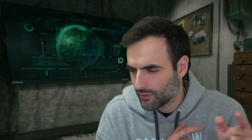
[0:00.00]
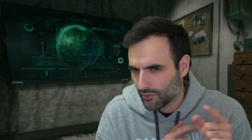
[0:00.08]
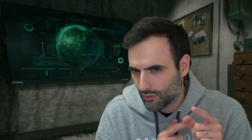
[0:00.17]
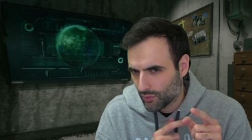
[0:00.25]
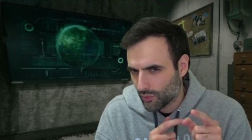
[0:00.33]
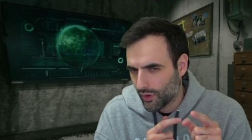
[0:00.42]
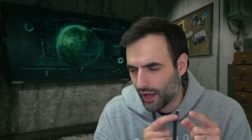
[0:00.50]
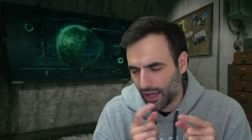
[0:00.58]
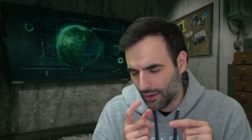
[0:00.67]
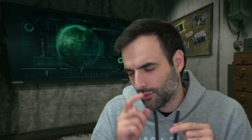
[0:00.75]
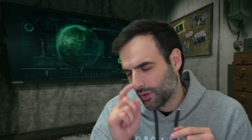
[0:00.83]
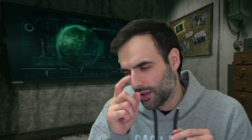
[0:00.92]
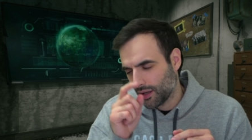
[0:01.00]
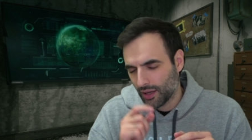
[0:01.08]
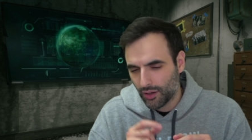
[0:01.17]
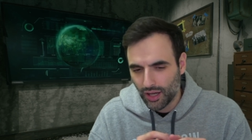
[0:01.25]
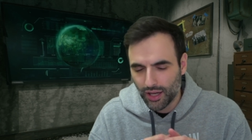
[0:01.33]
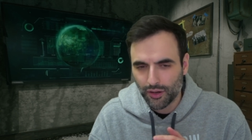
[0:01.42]
Right. Well,
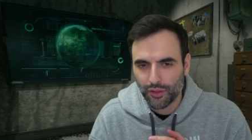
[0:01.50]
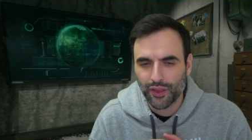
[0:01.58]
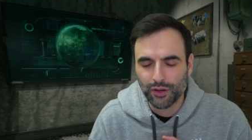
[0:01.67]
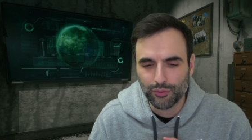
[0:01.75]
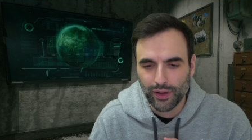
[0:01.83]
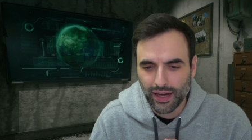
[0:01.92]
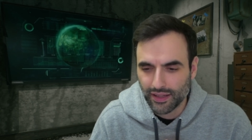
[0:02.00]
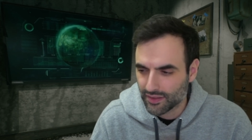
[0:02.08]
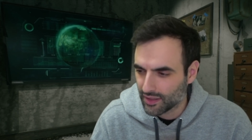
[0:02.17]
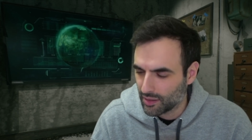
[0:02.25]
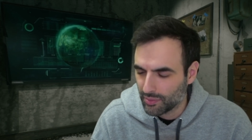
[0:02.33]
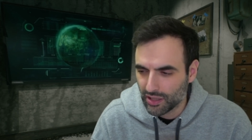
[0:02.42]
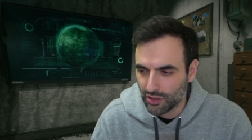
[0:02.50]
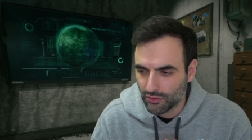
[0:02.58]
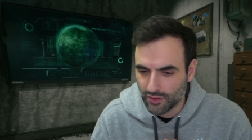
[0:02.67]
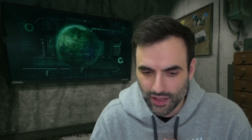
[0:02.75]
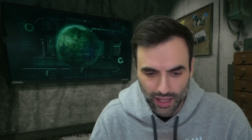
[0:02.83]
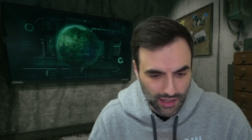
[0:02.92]
I don't think Reddit's going to be
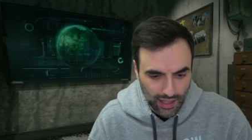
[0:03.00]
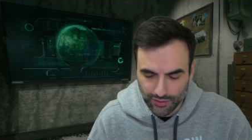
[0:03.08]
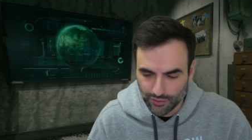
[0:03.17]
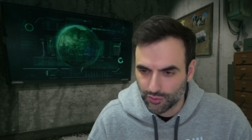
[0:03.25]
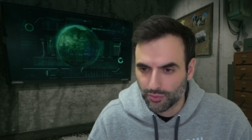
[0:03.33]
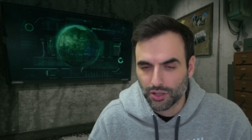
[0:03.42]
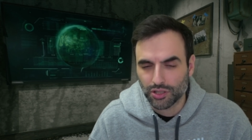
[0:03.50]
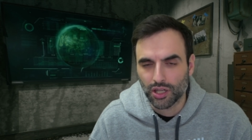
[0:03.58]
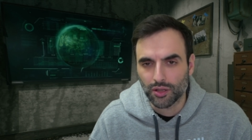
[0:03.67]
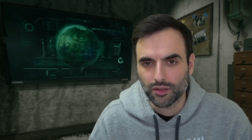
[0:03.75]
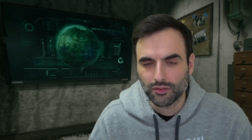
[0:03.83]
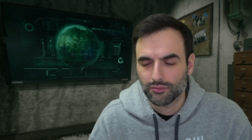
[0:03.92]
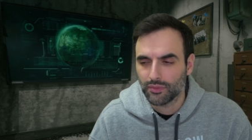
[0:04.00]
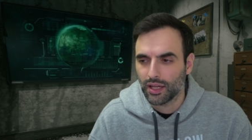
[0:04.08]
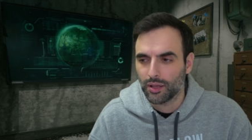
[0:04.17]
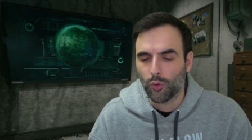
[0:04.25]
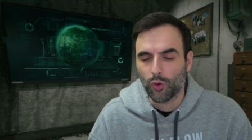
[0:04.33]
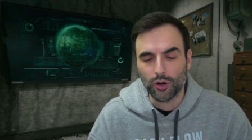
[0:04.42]
using that line too much any
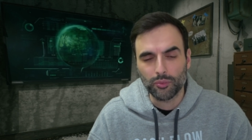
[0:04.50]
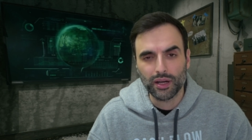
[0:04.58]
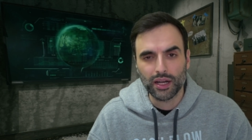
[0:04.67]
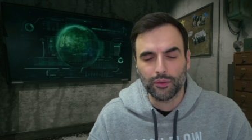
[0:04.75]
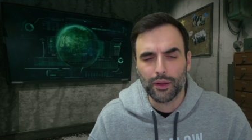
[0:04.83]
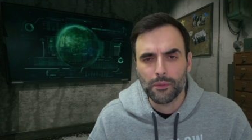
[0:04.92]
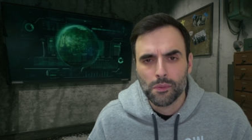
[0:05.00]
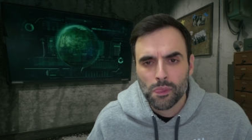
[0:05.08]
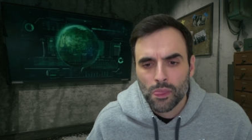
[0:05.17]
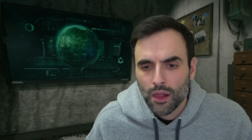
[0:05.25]
anymore. But anyway,